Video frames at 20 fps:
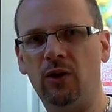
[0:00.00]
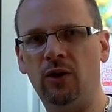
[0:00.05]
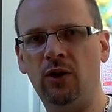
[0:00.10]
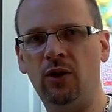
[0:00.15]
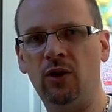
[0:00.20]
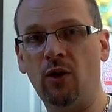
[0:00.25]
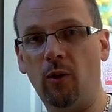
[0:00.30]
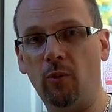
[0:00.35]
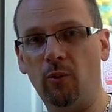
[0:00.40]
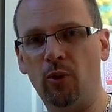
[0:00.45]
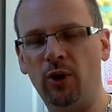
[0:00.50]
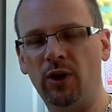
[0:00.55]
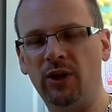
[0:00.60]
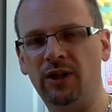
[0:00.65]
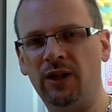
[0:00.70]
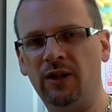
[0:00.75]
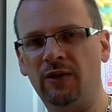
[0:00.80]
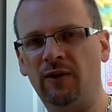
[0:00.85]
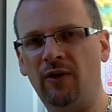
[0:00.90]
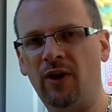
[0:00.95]
not
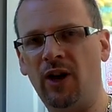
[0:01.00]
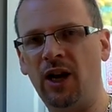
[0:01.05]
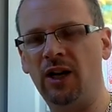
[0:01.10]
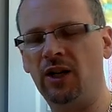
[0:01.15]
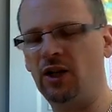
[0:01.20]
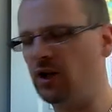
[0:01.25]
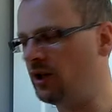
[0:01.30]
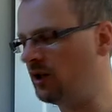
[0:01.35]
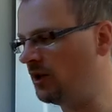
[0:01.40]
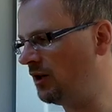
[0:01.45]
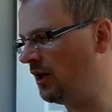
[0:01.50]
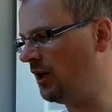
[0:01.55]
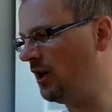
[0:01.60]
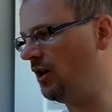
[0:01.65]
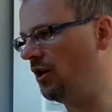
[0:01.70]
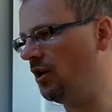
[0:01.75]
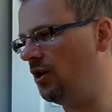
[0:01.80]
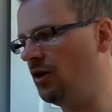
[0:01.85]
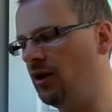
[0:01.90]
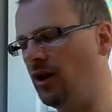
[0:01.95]
printing for ages,
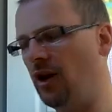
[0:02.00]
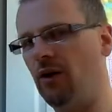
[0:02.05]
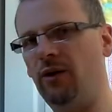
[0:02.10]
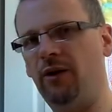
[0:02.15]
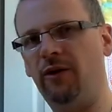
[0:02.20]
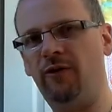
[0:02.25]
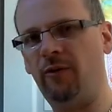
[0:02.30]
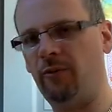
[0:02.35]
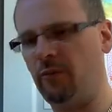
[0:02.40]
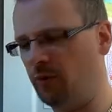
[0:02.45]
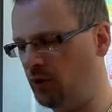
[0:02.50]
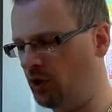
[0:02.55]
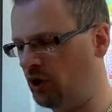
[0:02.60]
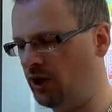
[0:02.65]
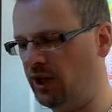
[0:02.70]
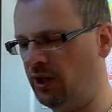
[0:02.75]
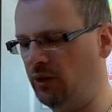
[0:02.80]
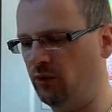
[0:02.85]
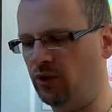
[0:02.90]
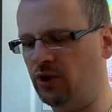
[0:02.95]
unload it from the
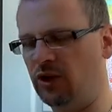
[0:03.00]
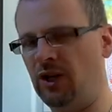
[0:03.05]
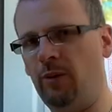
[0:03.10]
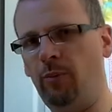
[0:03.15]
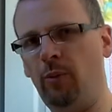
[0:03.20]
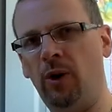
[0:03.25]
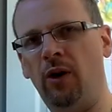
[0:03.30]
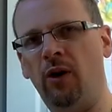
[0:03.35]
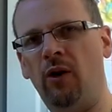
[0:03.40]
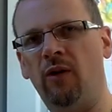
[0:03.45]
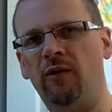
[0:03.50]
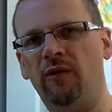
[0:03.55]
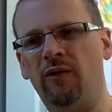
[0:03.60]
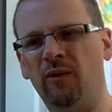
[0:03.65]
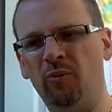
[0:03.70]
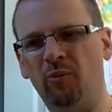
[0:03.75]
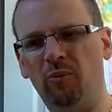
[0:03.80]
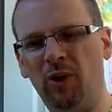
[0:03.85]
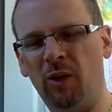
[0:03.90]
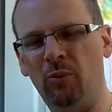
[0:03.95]
machine or snip it off
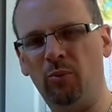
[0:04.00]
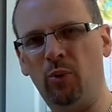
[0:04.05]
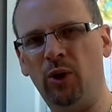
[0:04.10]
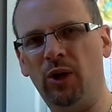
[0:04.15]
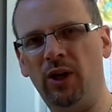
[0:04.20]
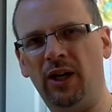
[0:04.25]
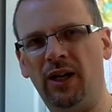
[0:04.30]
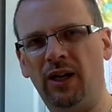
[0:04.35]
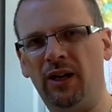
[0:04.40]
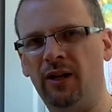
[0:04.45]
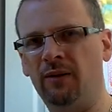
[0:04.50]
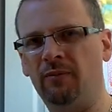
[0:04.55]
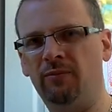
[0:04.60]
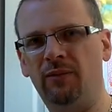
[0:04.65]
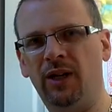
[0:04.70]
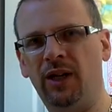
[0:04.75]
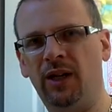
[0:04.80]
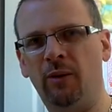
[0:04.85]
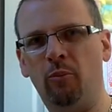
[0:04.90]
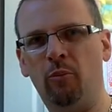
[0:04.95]
and put it in
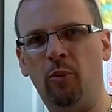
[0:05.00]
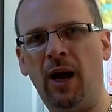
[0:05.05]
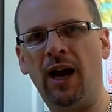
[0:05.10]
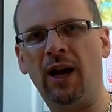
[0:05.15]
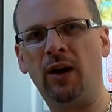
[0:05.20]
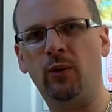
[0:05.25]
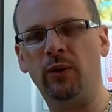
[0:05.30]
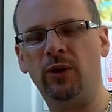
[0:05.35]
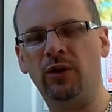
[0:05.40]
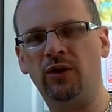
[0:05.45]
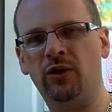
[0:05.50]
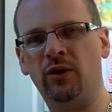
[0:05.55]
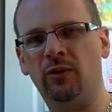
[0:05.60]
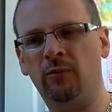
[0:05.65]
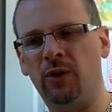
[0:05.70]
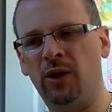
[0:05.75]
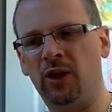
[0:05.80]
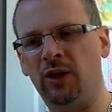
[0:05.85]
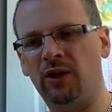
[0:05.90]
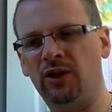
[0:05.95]
a bag with
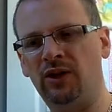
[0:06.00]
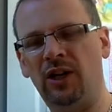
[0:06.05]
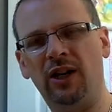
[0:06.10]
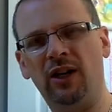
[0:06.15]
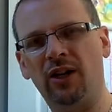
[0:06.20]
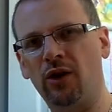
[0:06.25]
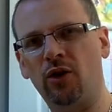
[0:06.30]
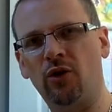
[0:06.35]
some silica